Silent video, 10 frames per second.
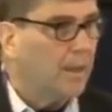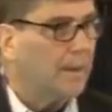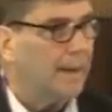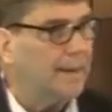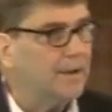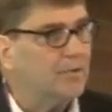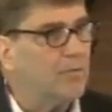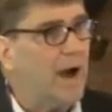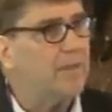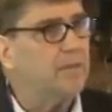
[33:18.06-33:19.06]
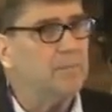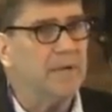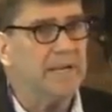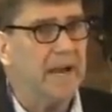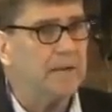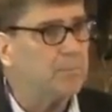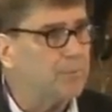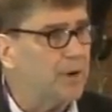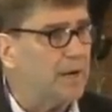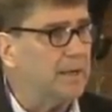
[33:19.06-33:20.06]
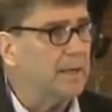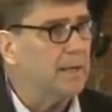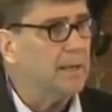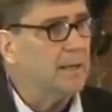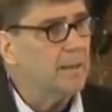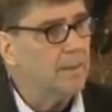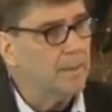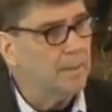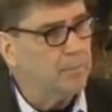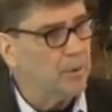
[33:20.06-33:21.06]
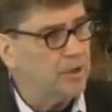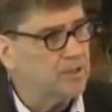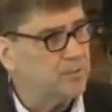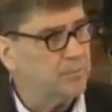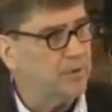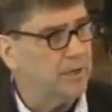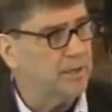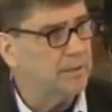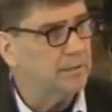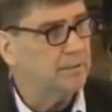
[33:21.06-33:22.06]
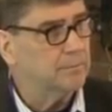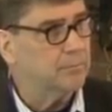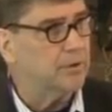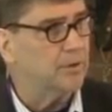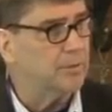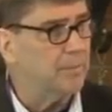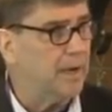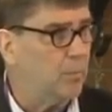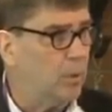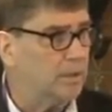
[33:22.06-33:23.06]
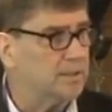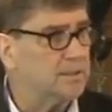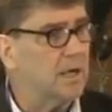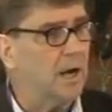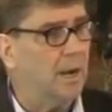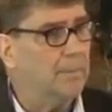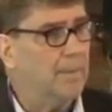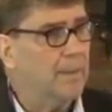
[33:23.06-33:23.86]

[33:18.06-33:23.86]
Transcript: Okay. Rather than being out of print, the book is printed, print on demand, one at a time.